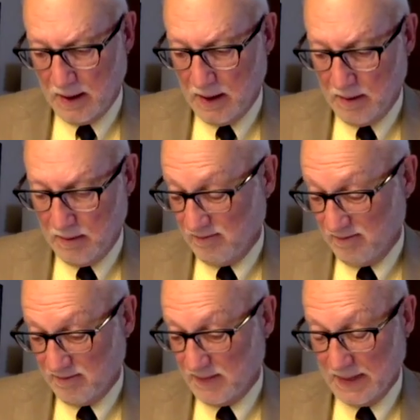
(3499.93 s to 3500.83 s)
Um,
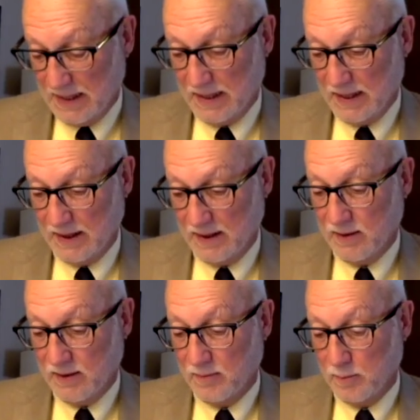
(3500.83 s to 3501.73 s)
you
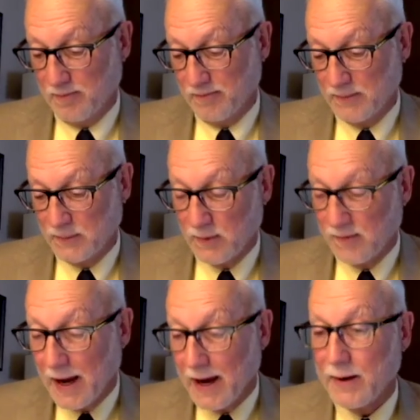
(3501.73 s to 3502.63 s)
know, Sort of
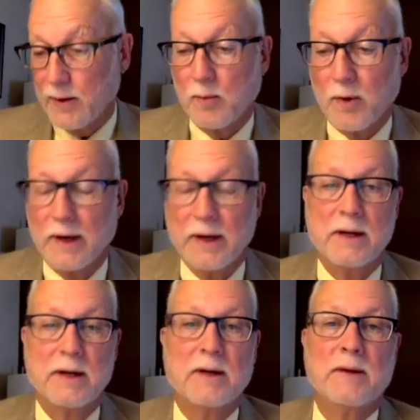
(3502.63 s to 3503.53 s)

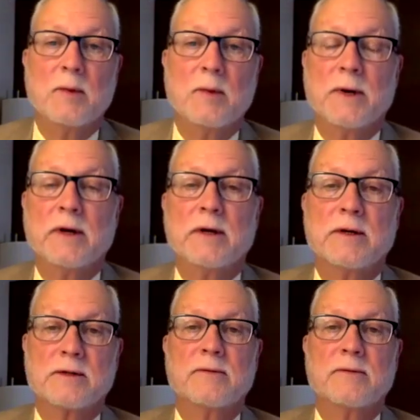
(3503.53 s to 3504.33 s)
adumbrated in the appearance of